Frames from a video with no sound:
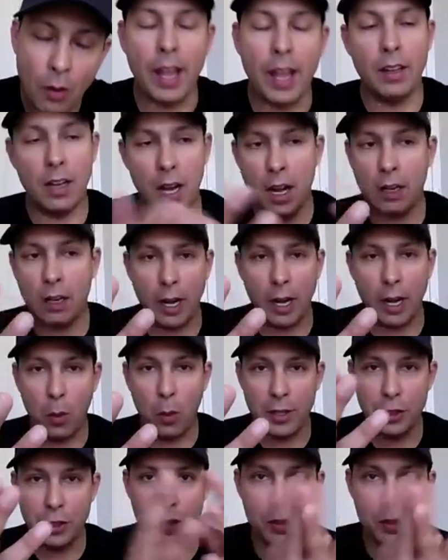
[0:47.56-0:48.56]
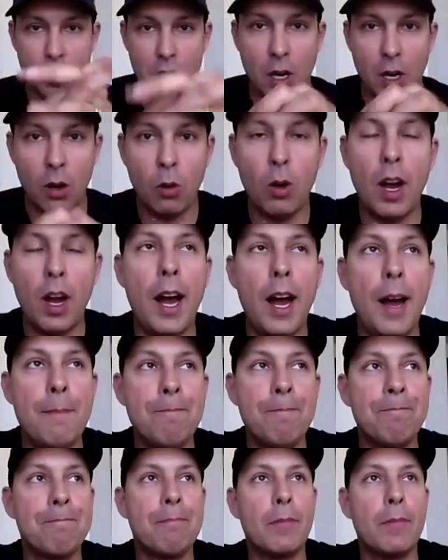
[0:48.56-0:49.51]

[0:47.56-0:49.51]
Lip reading: Great question. So